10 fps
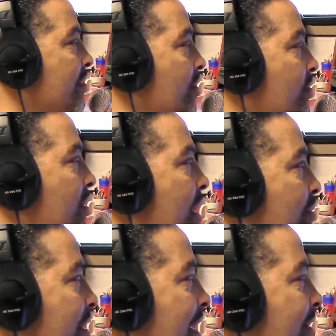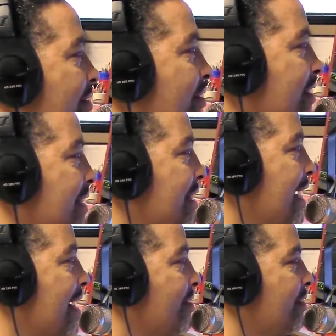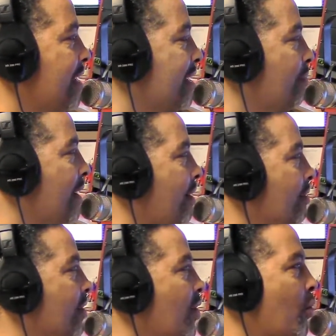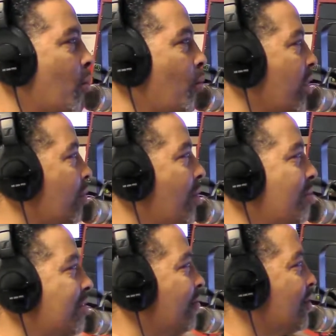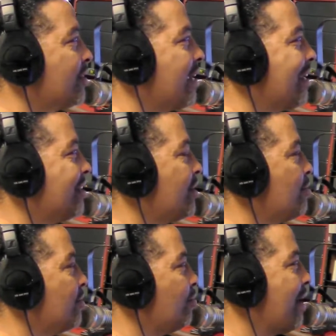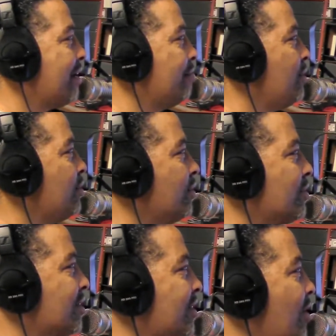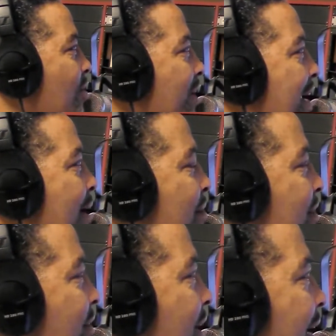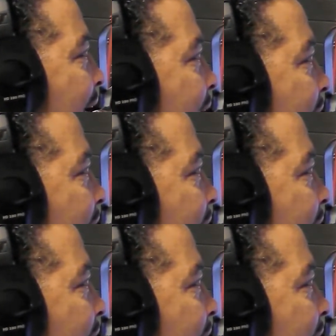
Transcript: So you come together, you're sitting down, you're thinking about what was the first thing in terms of writing music or a song that came into your head?